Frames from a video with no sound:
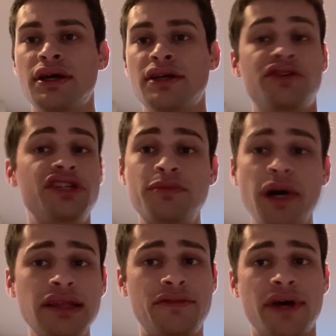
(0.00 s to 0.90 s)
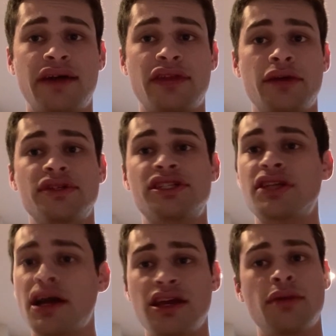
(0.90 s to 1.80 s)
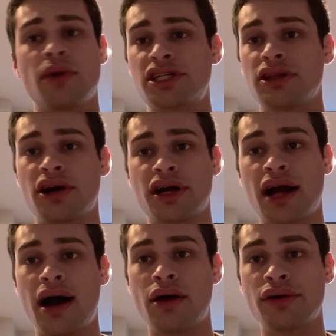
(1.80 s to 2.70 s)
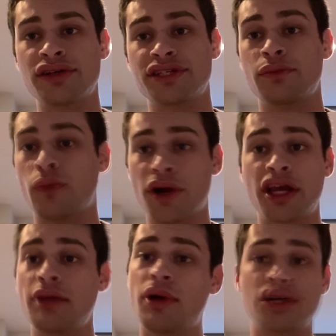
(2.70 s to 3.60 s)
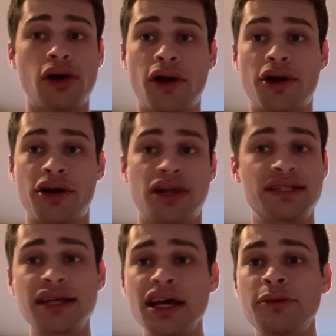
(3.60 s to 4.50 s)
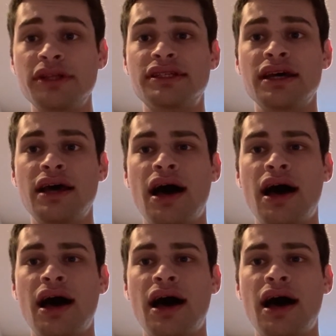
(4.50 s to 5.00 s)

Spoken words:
So despite the fact that I was studying much longer hours and working much harder on assignments,